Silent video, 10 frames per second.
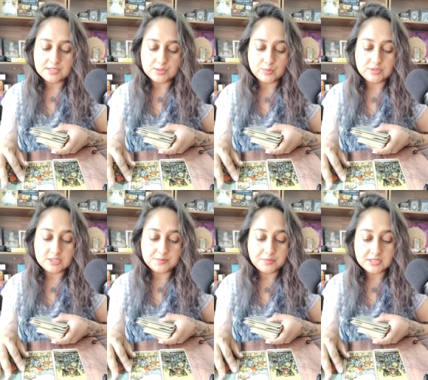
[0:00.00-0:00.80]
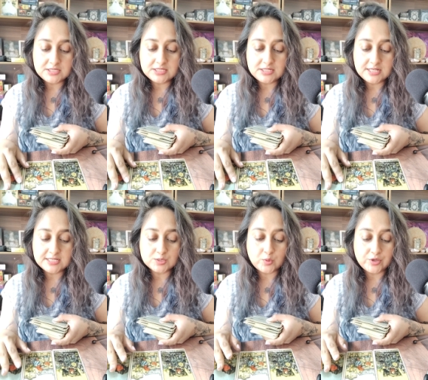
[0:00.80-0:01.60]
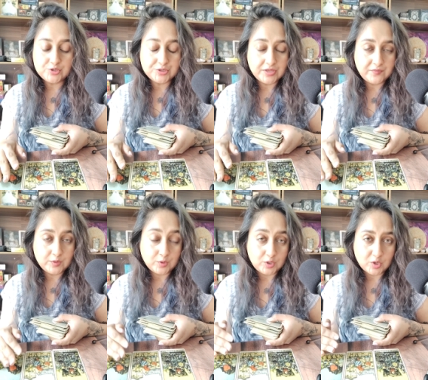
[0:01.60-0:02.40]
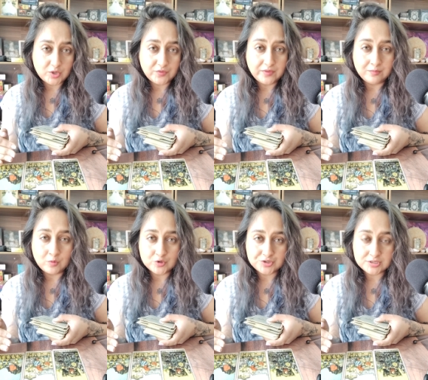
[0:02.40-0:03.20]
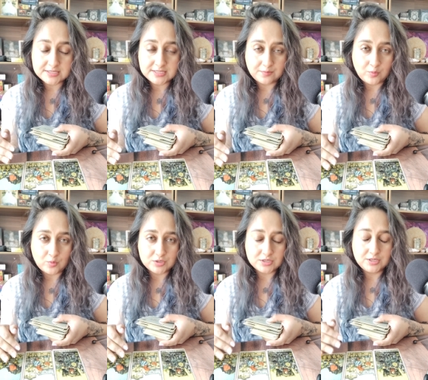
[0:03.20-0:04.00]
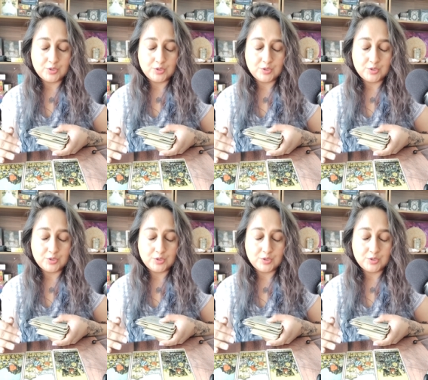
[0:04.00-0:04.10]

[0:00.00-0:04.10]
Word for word: So this person is going to give you a lot of emotional support.